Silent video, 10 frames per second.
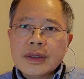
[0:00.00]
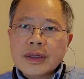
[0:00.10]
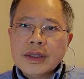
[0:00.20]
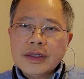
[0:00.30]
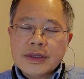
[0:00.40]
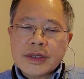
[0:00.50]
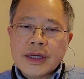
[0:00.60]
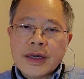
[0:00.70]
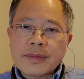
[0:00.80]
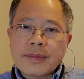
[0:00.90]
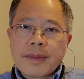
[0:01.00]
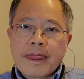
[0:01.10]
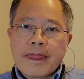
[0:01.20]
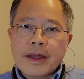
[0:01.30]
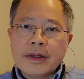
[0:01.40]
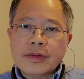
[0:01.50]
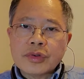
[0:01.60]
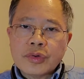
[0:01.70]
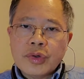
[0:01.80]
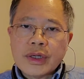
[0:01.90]
he did that, and
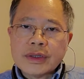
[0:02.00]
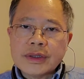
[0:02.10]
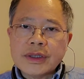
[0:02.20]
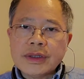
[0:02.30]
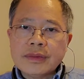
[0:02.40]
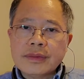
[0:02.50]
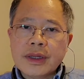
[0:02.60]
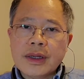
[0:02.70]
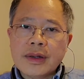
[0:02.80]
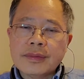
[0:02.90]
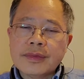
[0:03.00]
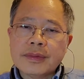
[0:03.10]
quickly the